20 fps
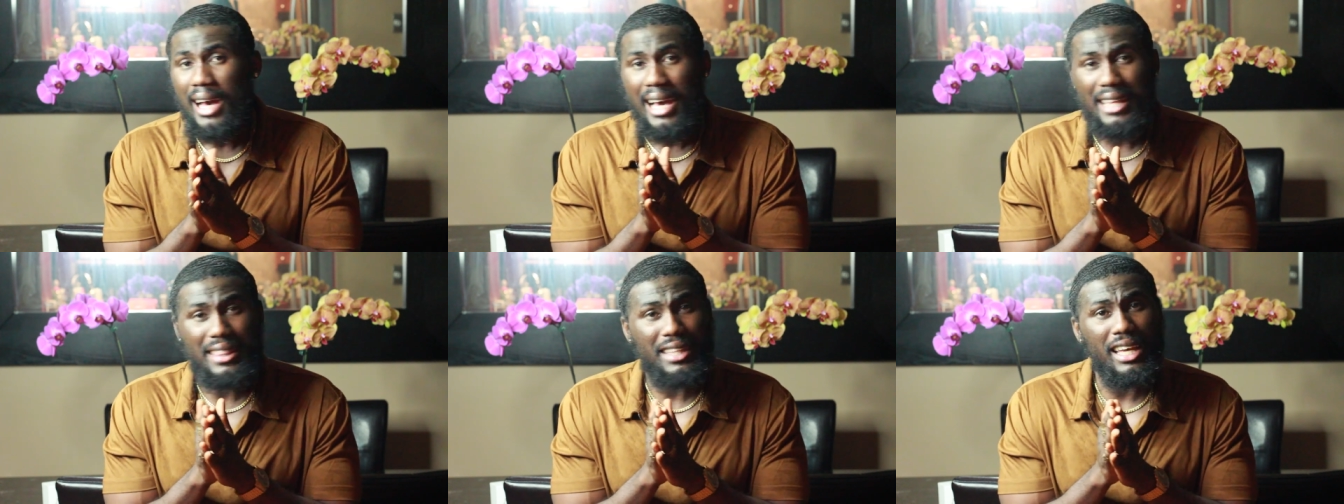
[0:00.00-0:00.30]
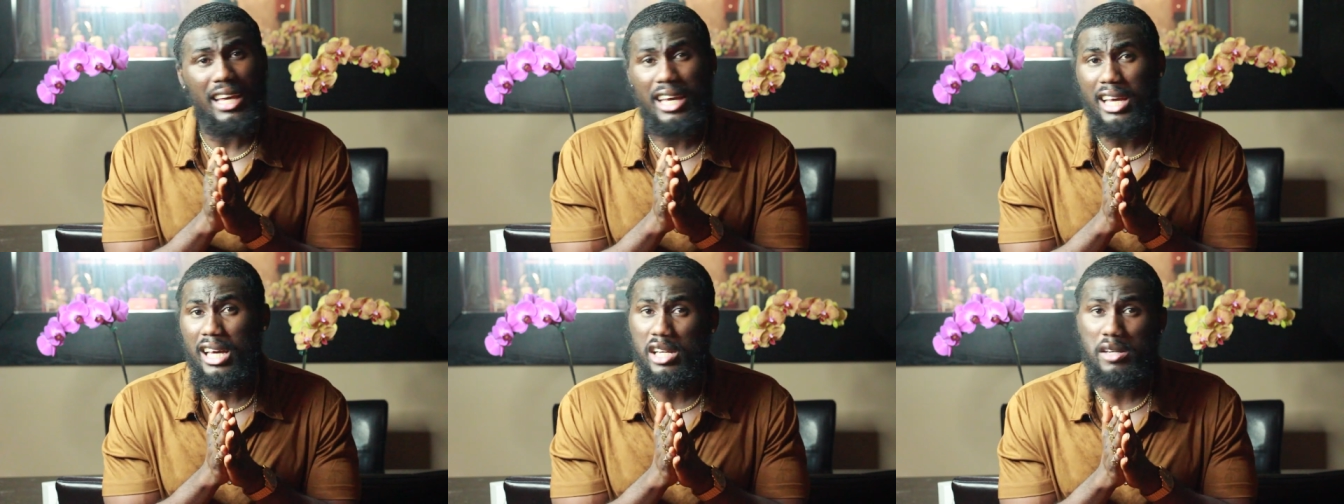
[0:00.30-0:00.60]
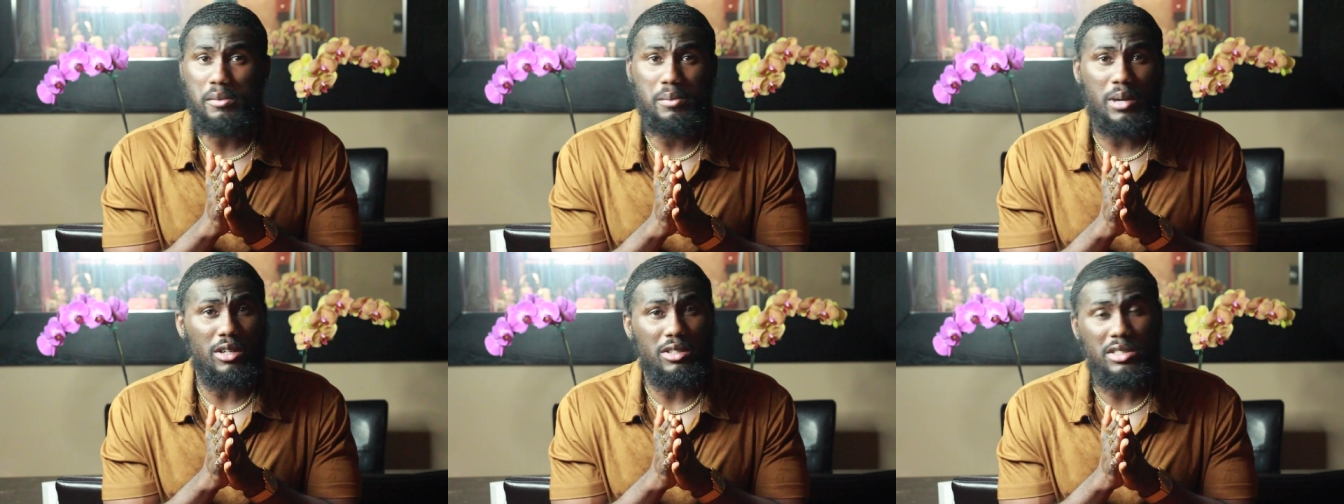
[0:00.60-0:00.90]
I think I got
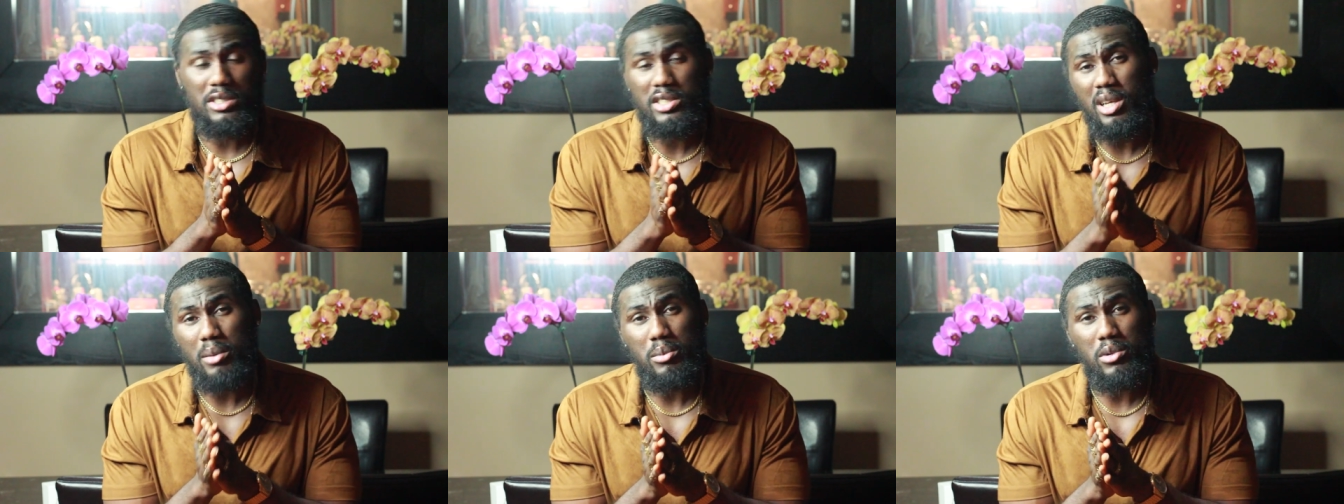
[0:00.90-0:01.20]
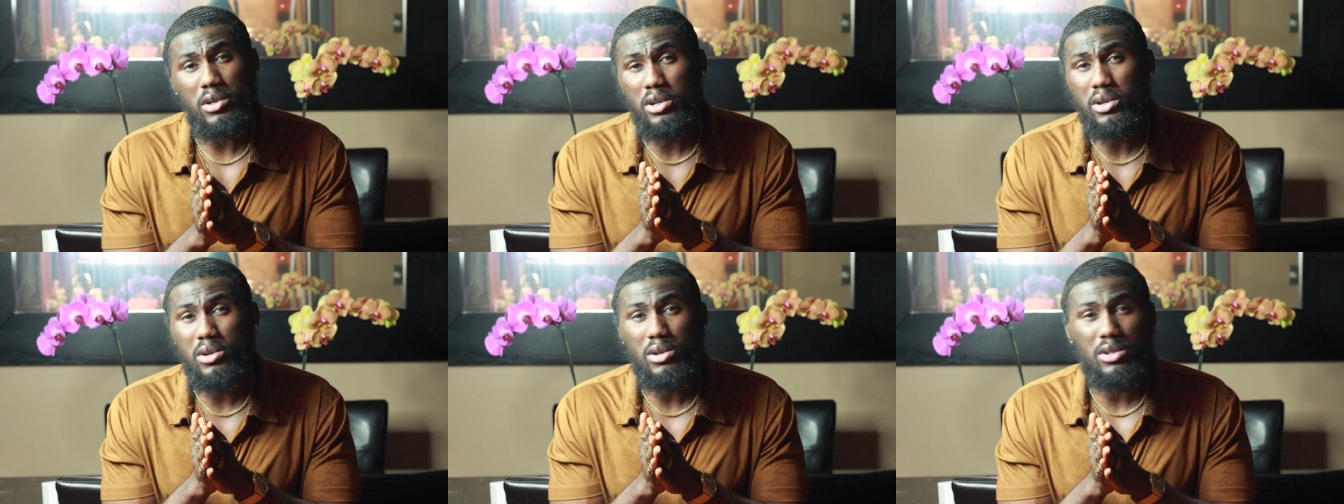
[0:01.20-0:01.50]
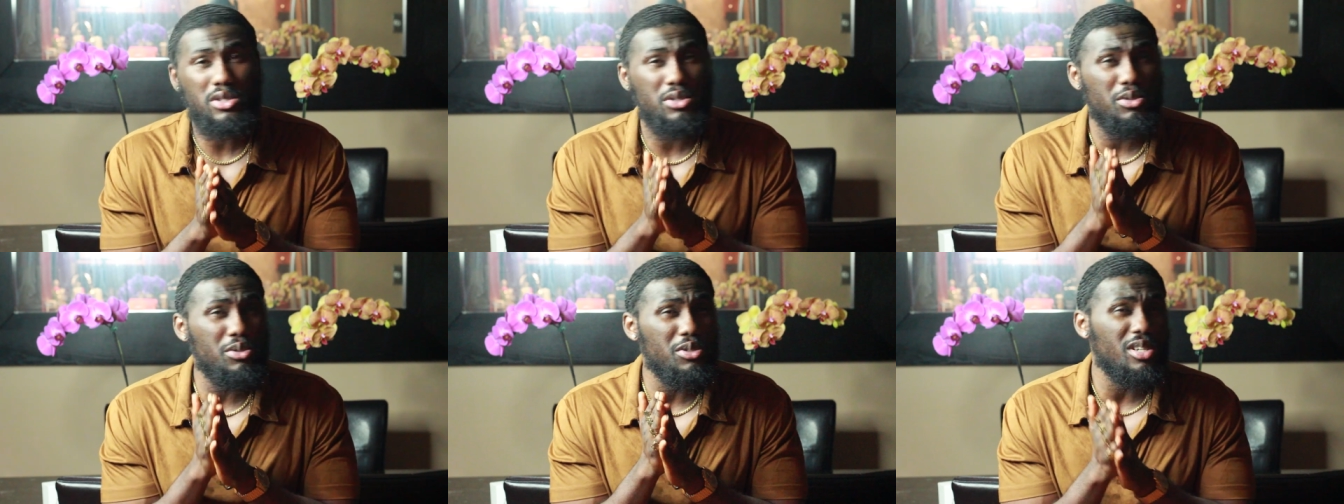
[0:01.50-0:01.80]
it about a summer
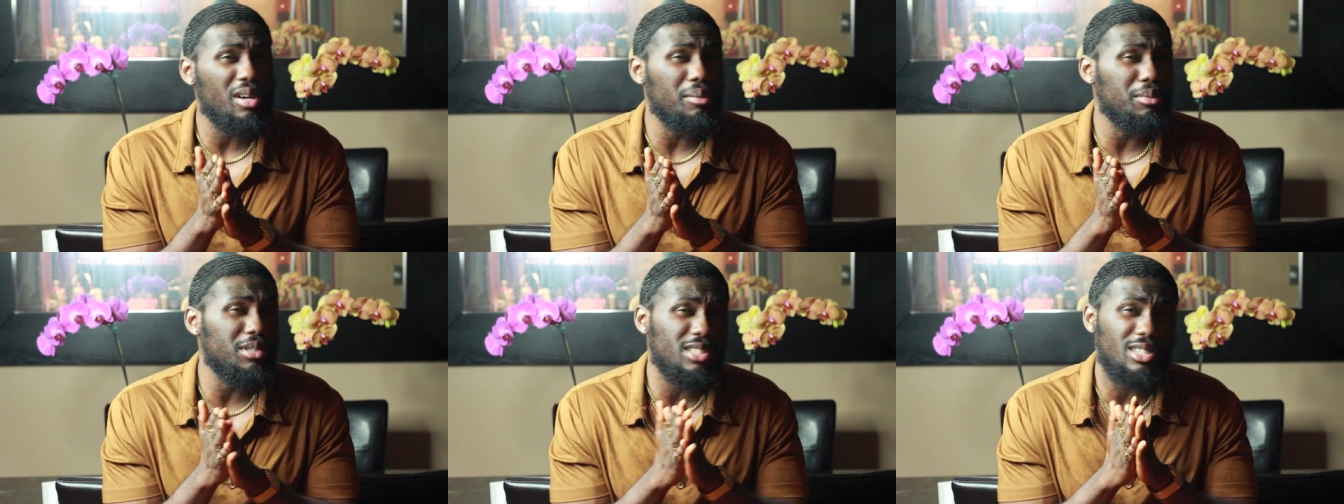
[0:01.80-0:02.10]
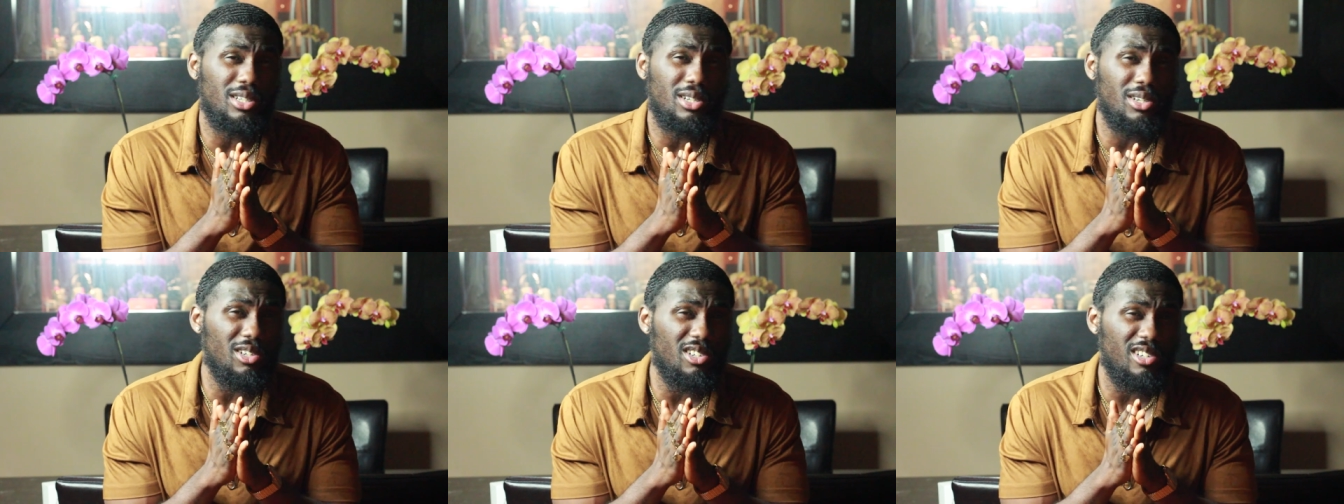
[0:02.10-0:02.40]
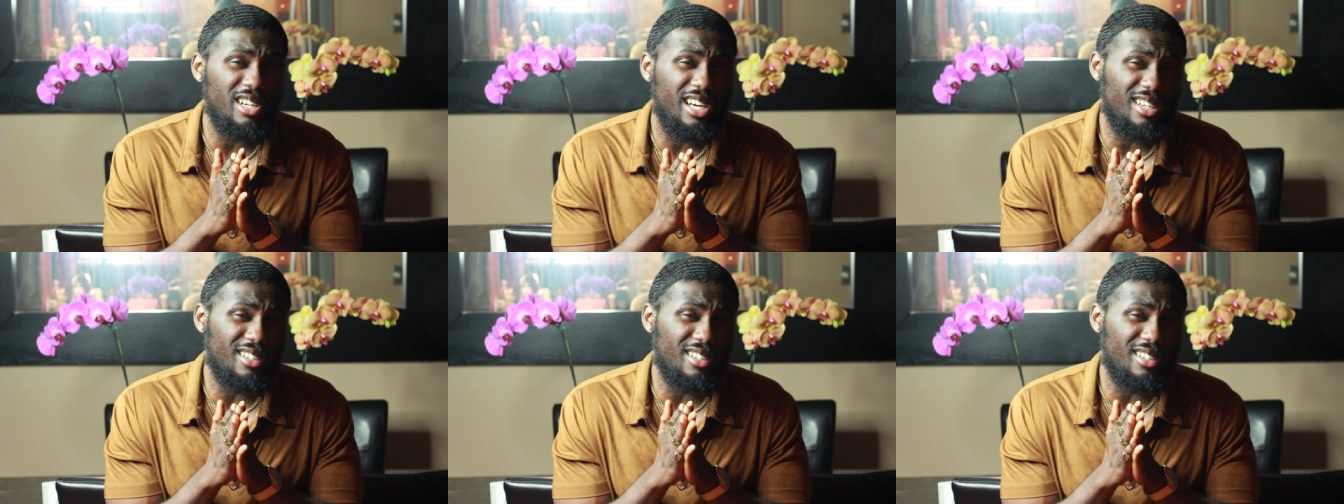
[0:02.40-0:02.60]
ago or two summers ago,